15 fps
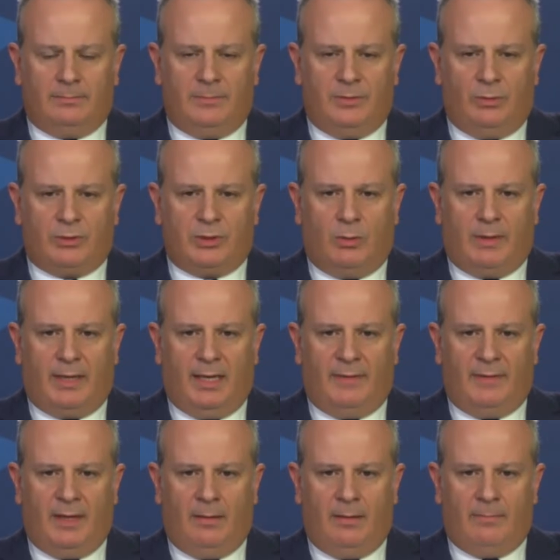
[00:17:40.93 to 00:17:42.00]
you're talking
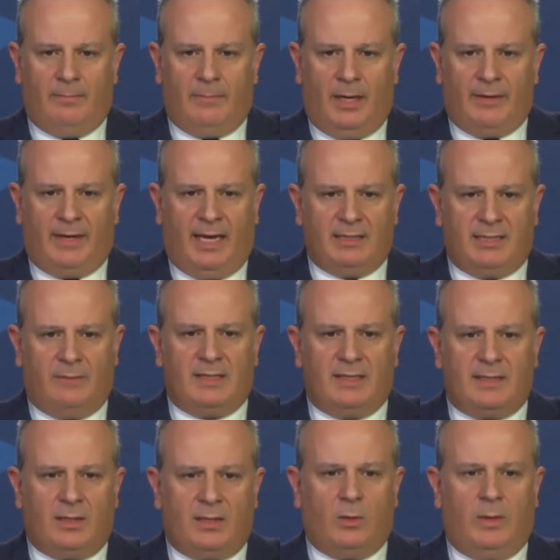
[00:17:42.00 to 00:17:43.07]
at the, okay, so
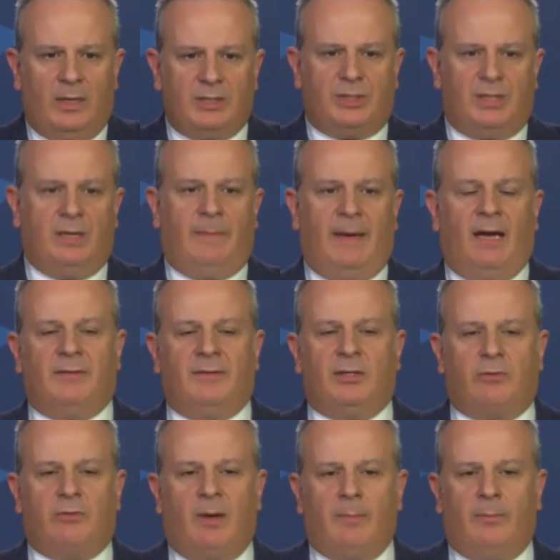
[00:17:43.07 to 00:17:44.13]
this is a question about the
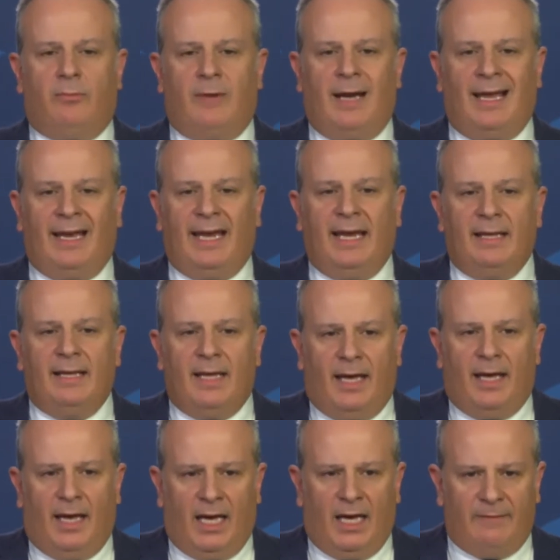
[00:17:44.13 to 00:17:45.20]
Trump rally.
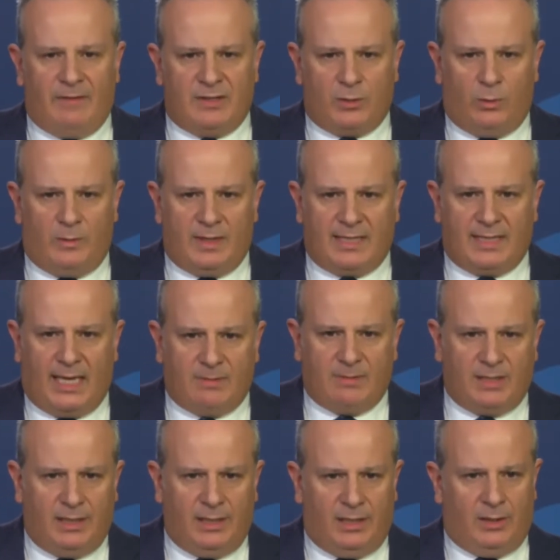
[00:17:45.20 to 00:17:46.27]
If it's all the same
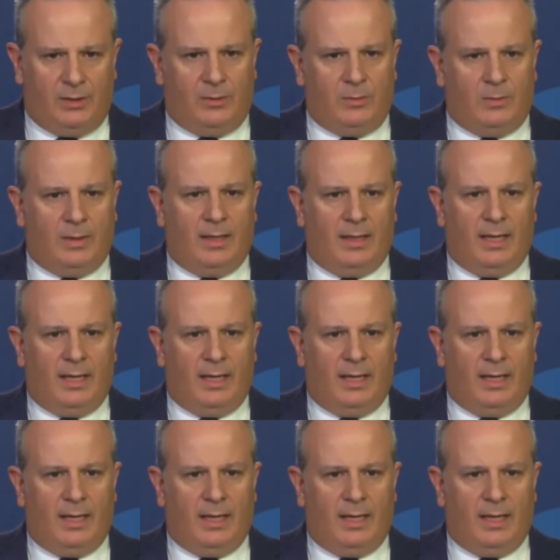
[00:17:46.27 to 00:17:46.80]
to you,